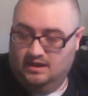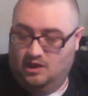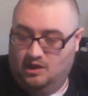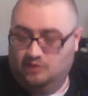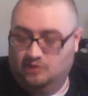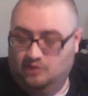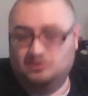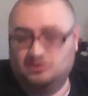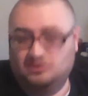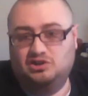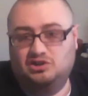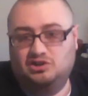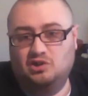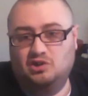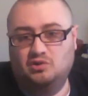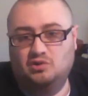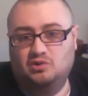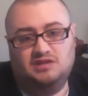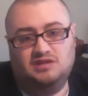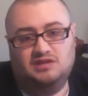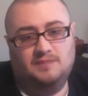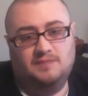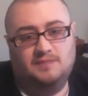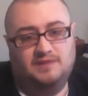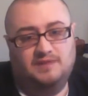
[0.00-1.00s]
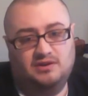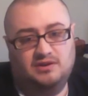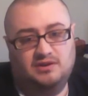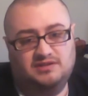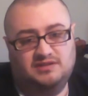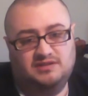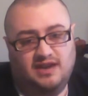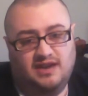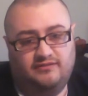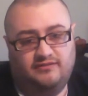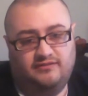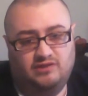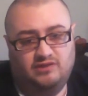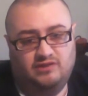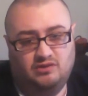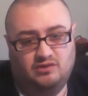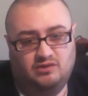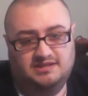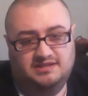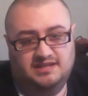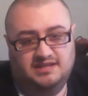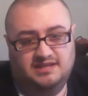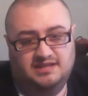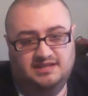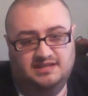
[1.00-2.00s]
Also, something else I've
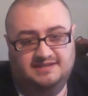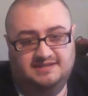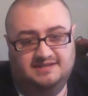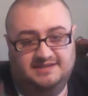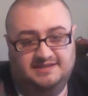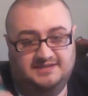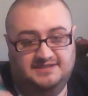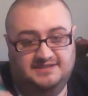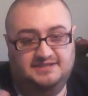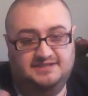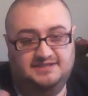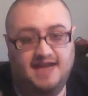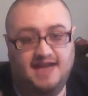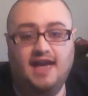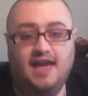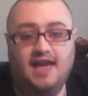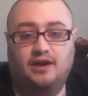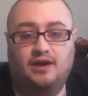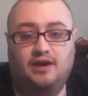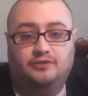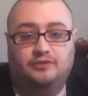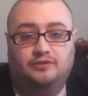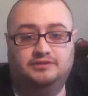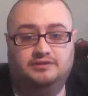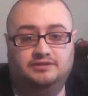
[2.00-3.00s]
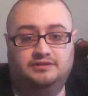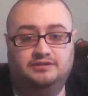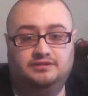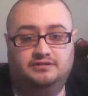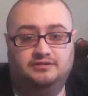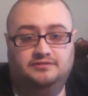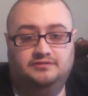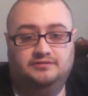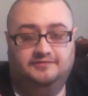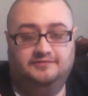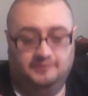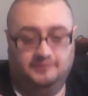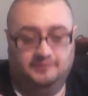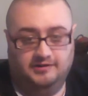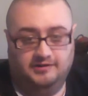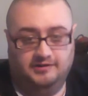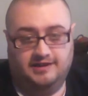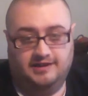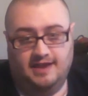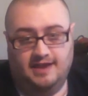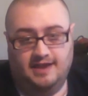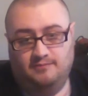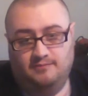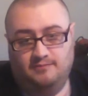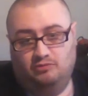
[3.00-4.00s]
noticed is the sound for a
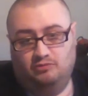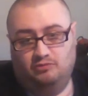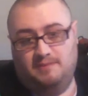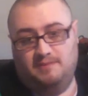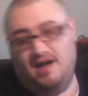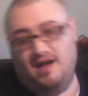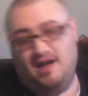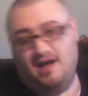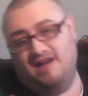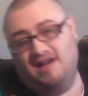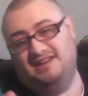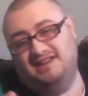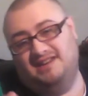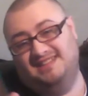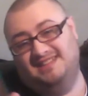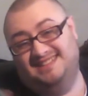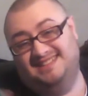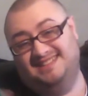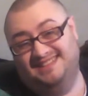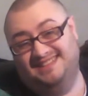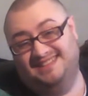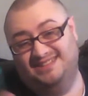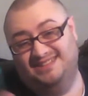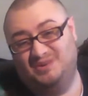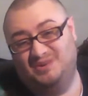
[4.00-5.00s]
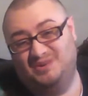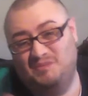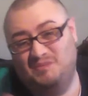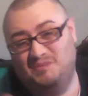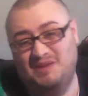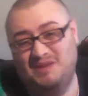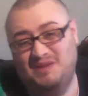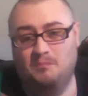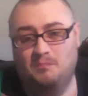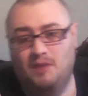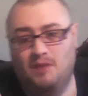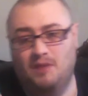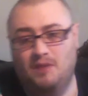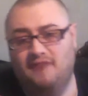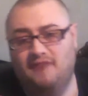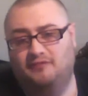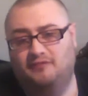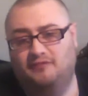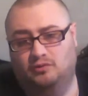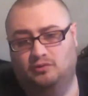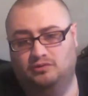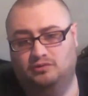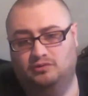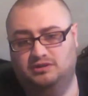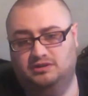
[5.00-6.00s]
Game Boy Pocket is a little bit
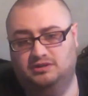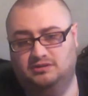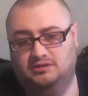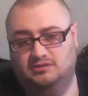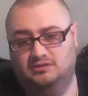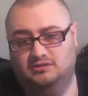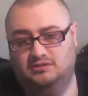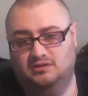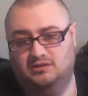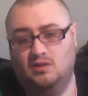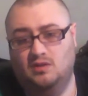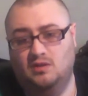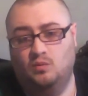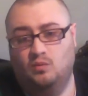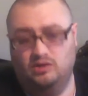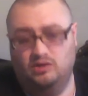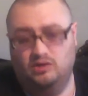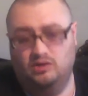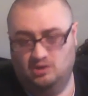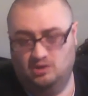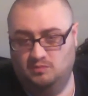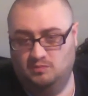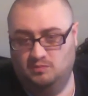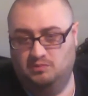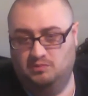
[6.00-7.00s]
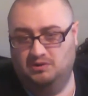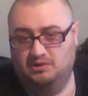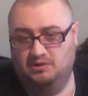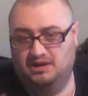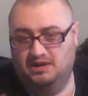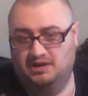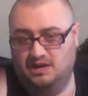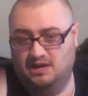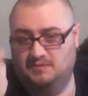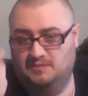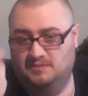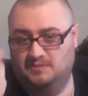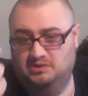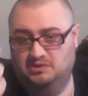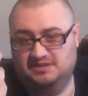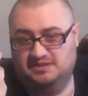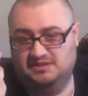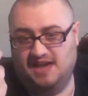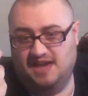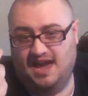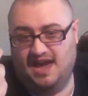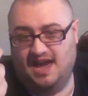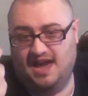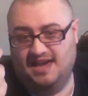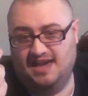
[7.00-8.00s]
muffled when you put it up to
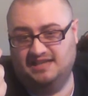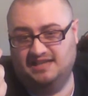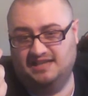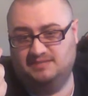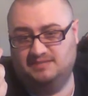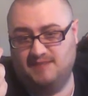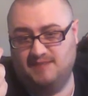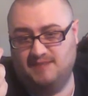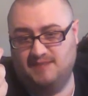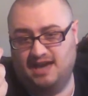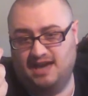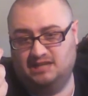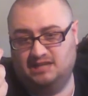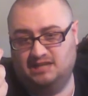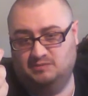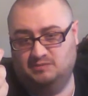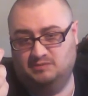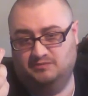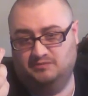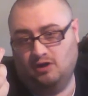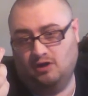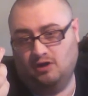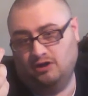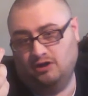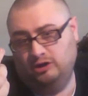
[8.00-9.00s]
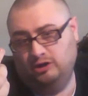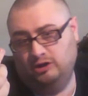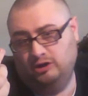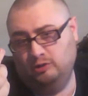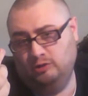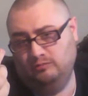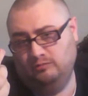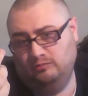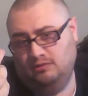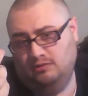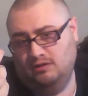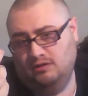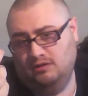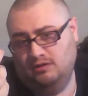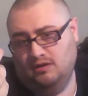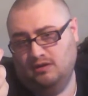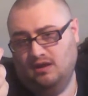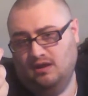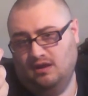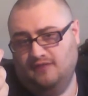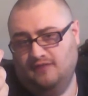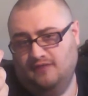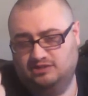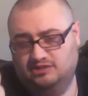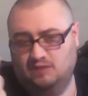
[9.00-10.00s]
its highest maximum volume.
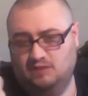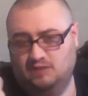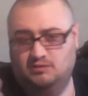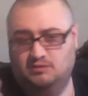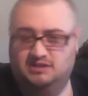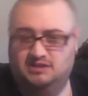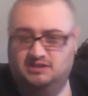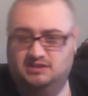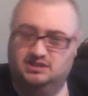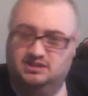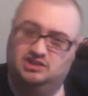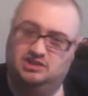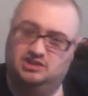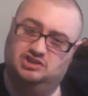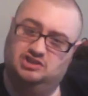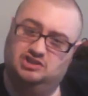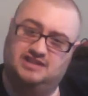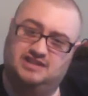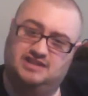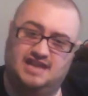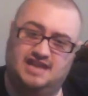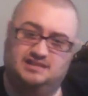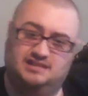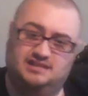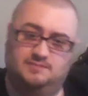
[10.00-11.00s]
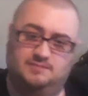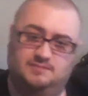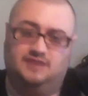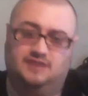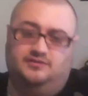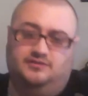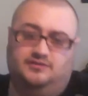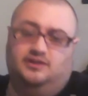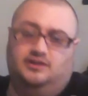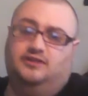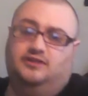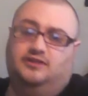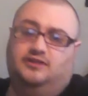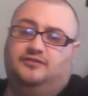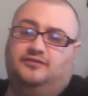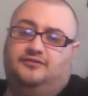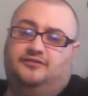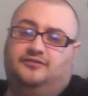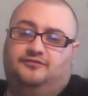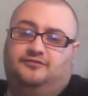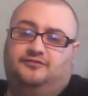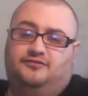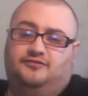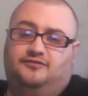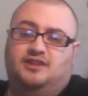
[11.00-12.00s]
For some reason, it just has a bit of a
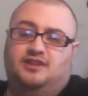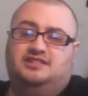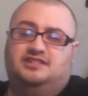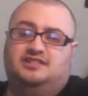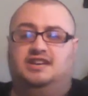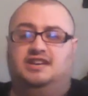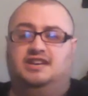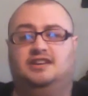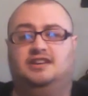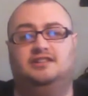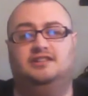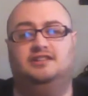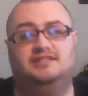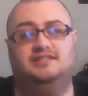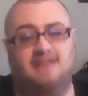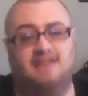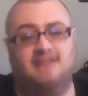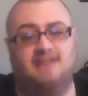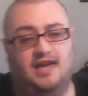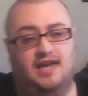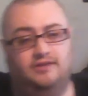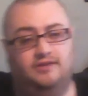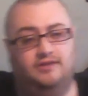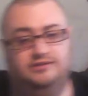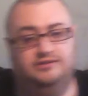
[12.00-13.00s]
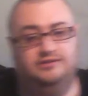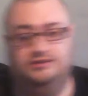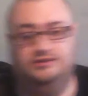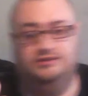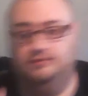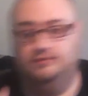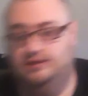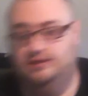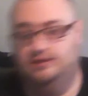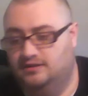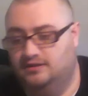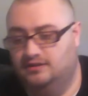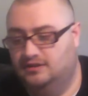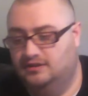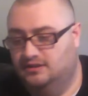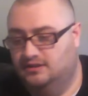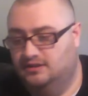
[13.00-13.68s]
fuzzy sound to it.